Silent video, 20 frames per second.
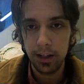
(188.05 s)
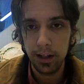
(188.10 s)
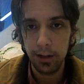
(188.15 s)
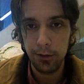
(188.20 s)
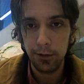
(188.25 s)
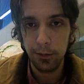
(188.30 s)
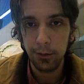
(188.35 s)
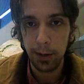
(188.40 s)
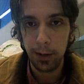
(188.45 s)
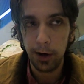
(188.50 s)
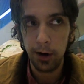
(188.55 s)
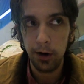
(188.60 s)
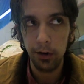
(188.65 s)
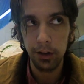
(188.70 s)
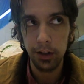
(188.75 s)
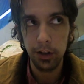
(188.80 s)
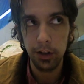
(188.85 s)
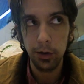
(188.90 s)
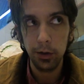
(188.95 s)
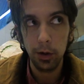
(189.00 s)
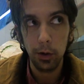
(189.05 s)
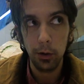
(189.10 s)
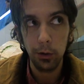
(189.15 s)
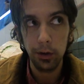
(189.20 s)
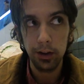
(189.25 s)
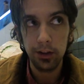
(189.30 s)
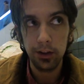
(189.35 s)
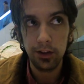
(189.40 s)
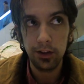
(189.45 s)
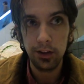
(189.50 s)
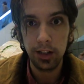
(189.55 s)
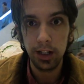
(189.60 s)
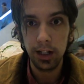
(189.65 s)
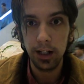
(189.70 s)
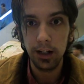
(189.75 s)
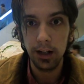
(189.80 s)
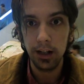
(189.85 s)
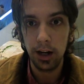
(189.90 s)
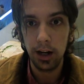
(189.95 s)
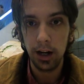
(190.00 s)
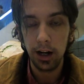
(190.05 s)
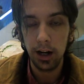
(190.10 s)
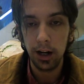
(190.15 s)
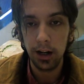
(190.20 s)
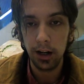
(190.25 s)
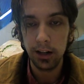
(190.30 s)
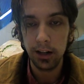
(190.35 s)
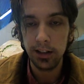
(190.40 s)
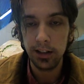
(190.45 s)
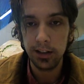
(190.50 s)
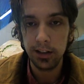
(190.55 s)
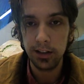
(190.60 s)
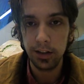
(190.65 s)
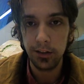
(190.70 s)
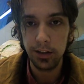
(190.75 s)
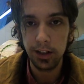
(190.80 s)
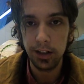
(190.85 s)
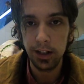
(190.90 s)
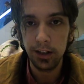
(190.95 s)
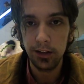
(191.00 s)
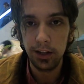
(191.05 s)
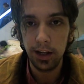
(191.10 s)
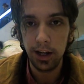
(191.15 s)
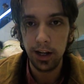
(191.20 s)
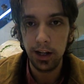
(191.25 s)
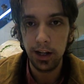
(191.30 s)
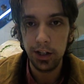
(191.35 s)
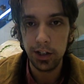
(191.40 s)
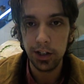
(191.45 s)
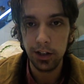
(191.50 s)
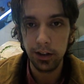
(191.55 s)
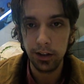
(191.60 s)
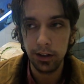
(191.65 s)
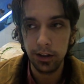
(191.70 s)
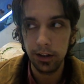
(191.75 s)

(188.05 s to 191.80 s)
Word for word: if apparently you'd only seen uh, nineteen seventies Asian